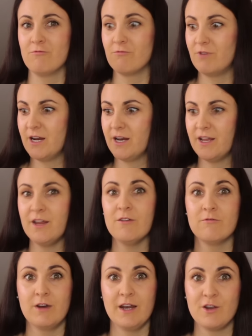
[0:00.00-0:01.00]
really,
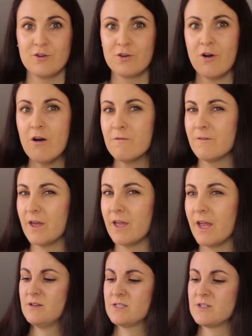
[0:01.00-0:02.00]
really good
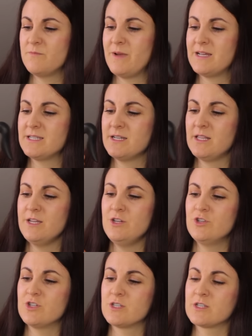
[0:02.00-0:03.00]
coffee. So basically
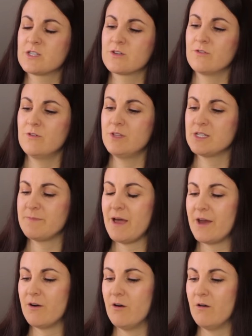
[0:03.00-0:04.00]
you just screw this
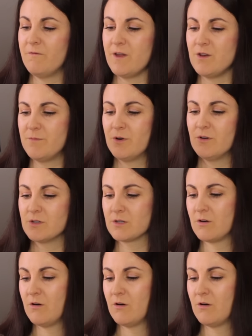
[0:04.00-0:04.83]
part off, and you put